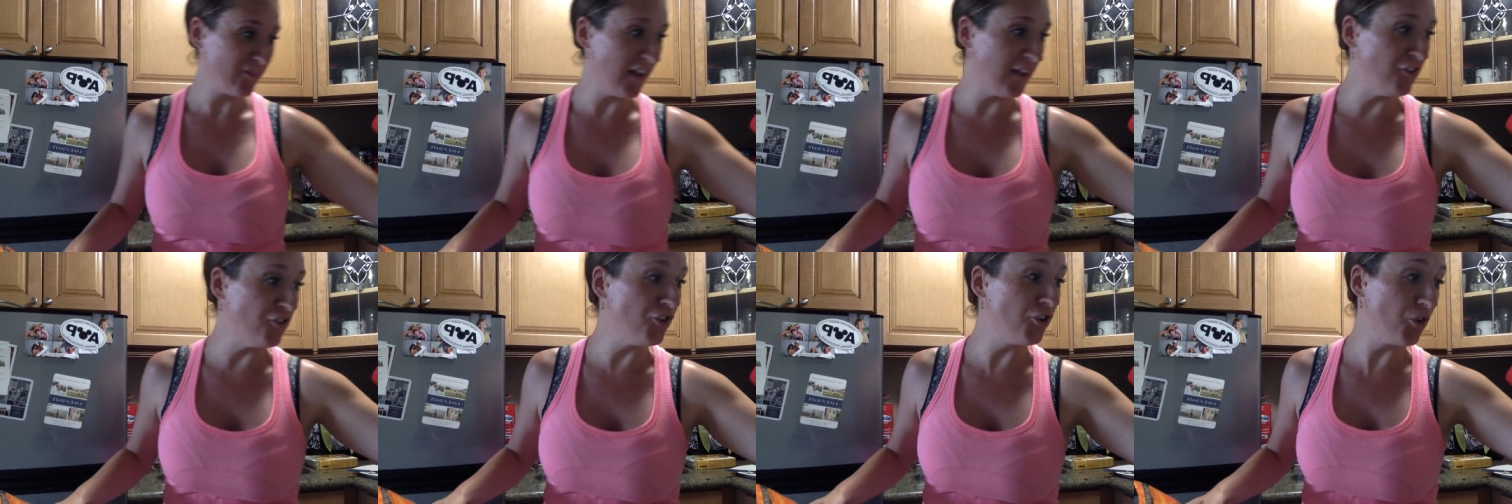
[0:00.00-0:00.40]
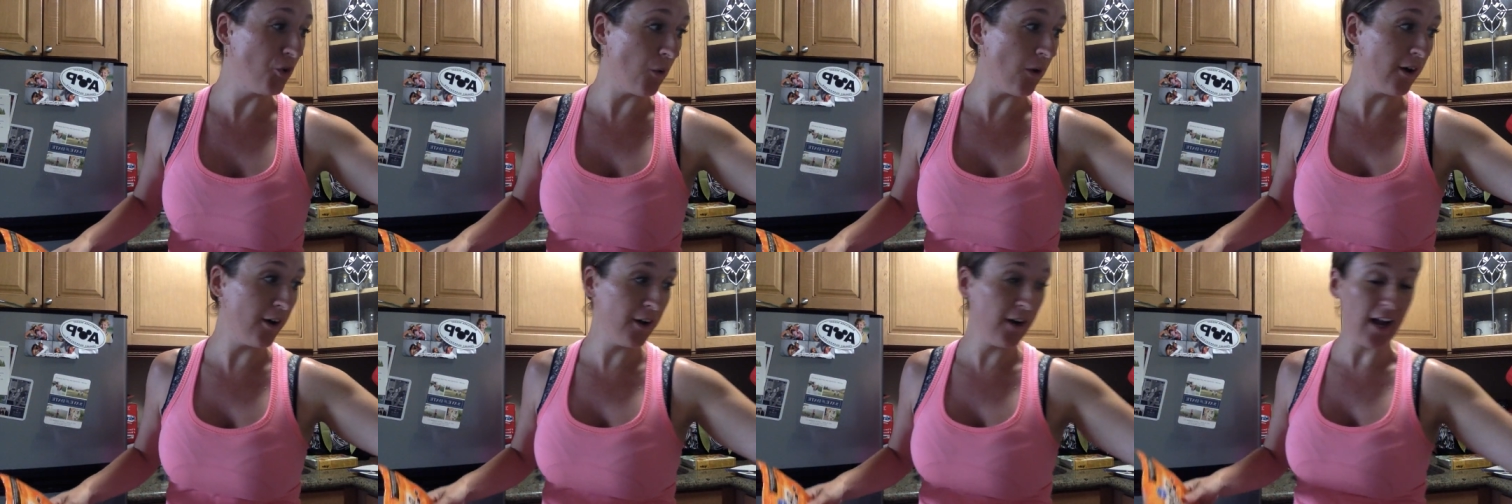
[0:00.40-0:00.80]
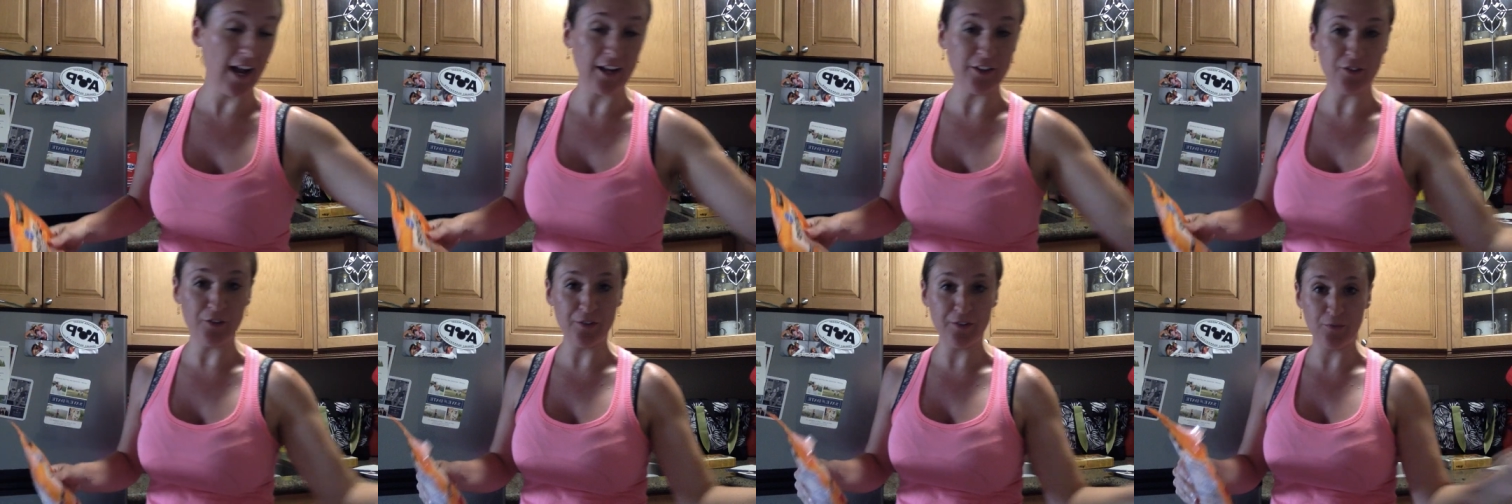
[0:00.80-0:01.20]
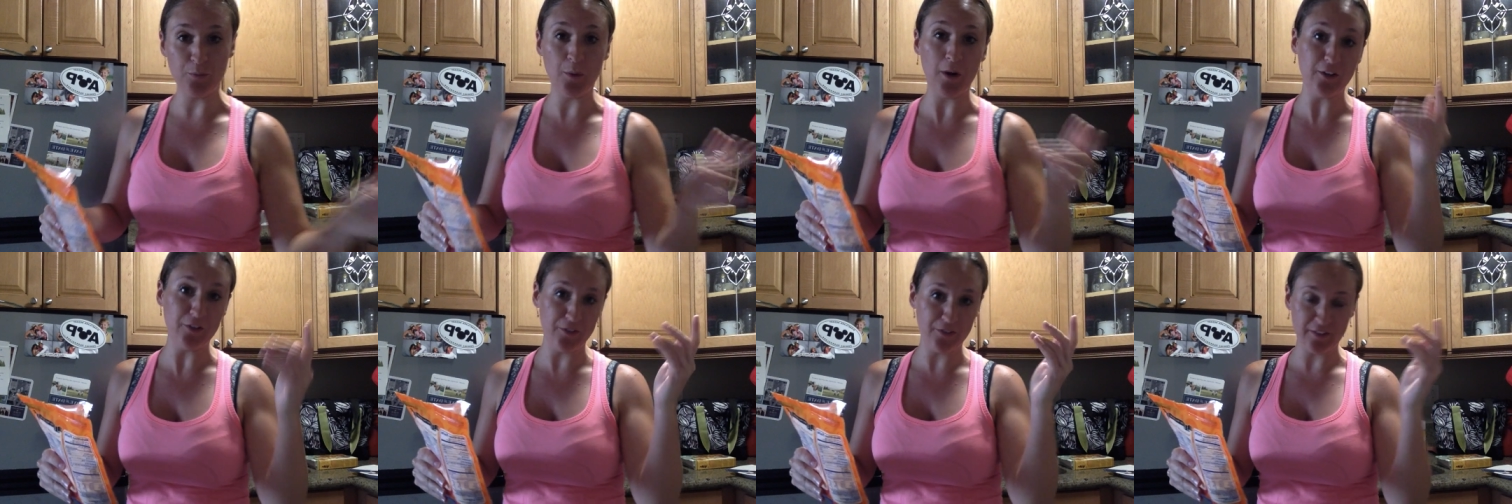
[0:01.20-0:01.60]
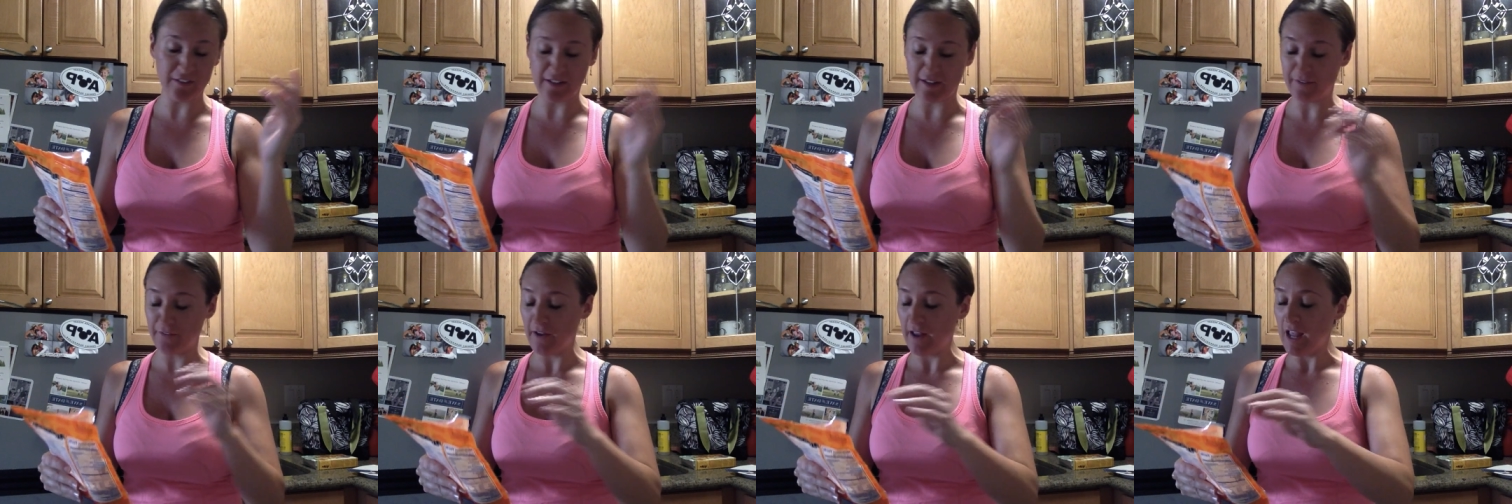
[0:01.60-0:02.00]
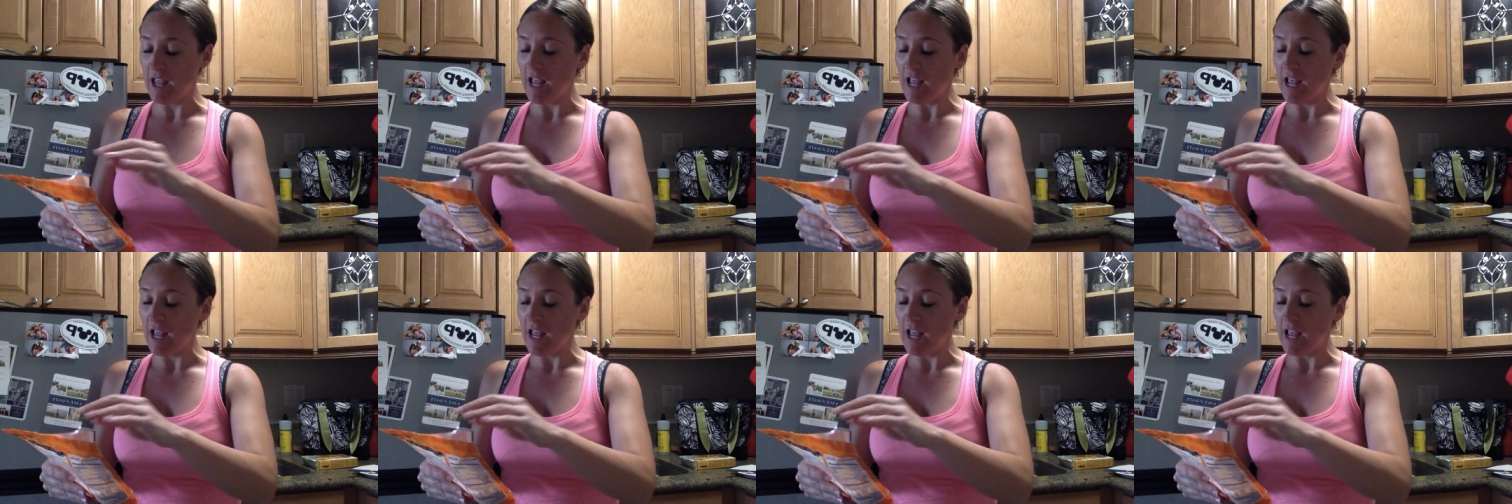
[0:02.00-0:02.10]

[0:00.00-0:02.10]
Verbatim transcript: in New York. I used where I used to live.